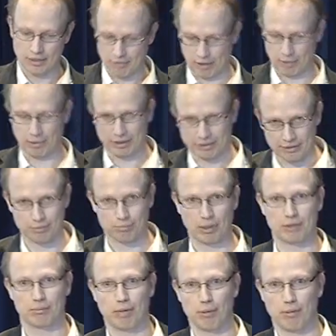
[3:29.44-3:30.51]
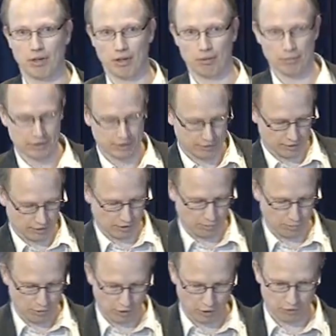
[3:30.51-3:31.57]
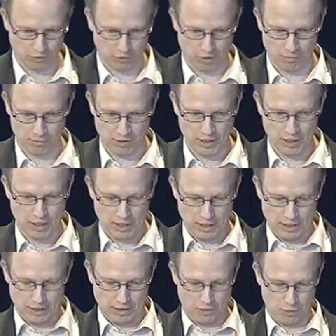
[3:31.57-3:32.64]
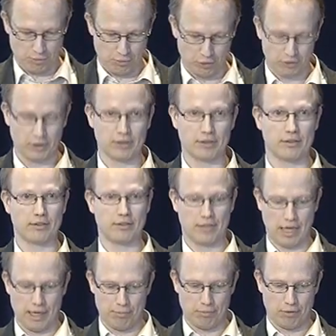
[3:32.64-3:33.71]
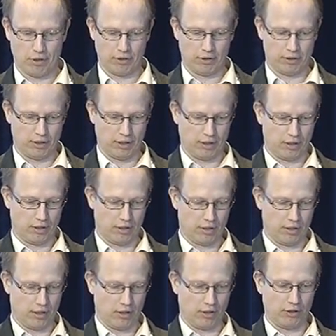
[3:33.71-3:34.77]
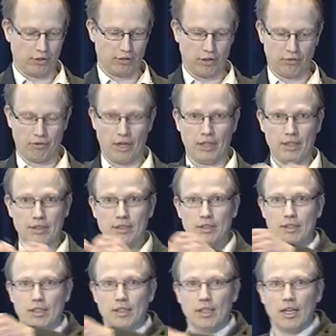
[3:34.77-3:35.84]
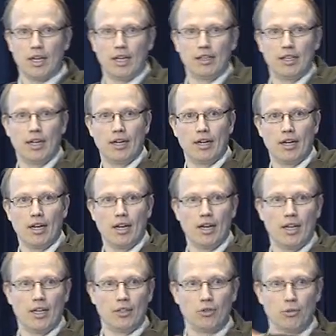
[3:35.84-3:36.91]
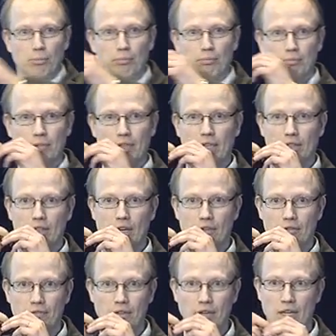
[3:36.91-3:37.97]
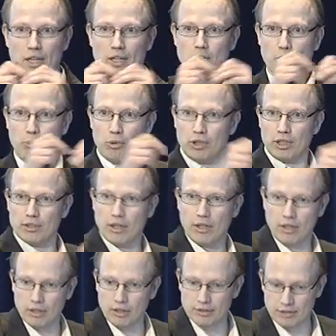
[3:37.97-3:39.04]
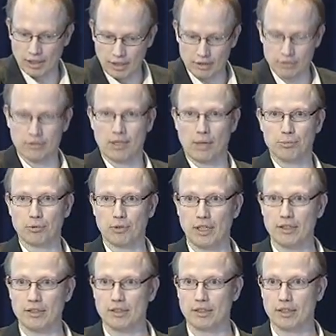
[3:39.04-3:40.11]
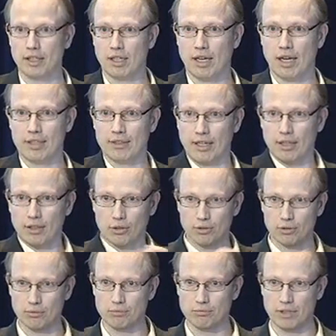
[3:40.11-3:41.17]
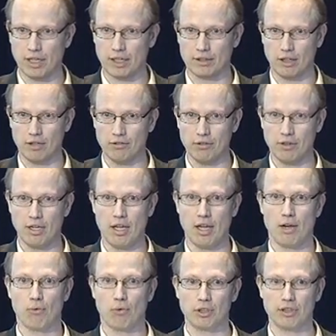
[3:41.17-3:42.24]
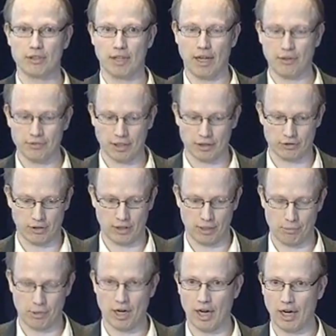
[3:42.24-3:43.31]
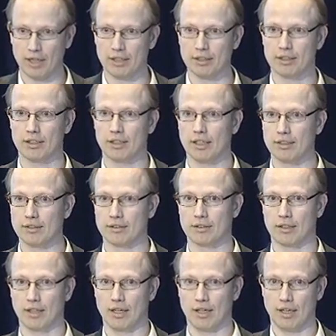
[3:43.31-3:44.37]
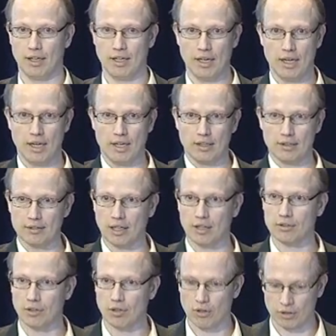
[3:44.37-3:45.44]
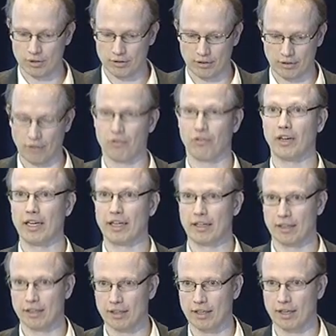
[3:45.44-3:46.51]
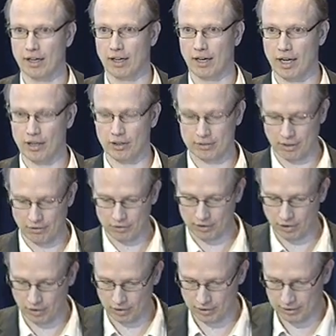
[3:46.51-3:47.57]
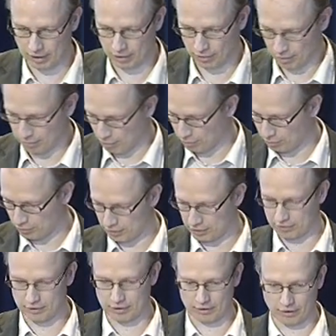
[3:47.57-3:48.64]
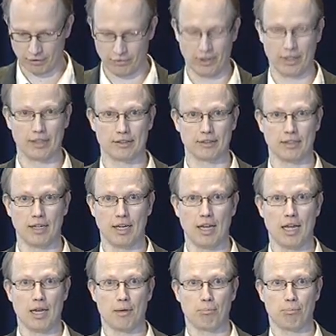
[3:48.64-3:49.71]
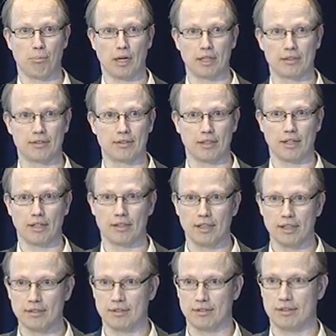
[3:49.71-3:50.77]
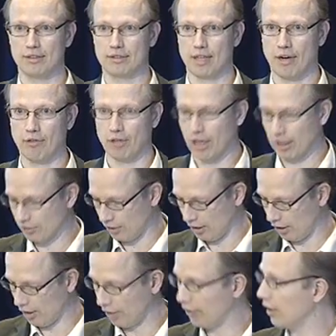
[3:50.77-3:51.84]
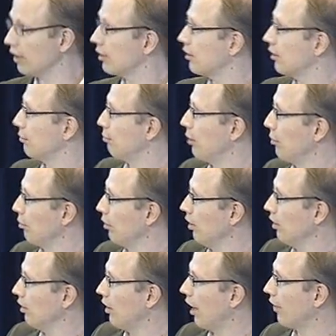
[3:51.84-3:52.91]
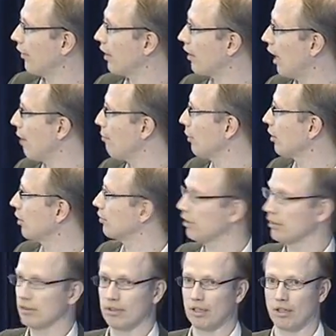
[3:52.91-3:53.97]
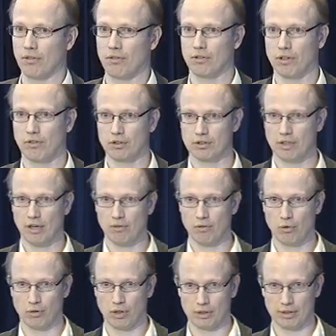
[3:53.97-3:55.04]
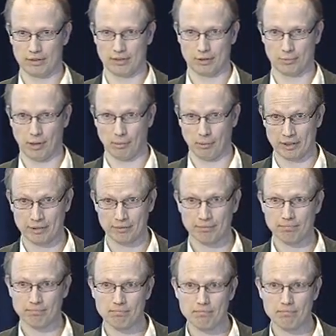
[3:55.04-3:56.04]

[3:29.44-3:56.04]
well, but, but maybe a bit uh, purer form, you put this tape on, uh, on the graphite, and then uh, you take it off, you put it on a silicon substrate, and then you take it off. What is left actually behind is uh, so- so-called graphene. Uh, layers. I will tell you in a moment what this graphene is. But uh, this discovery actually earned these people, Andrei Geim and Konstantin Novoselov, who did this experiment,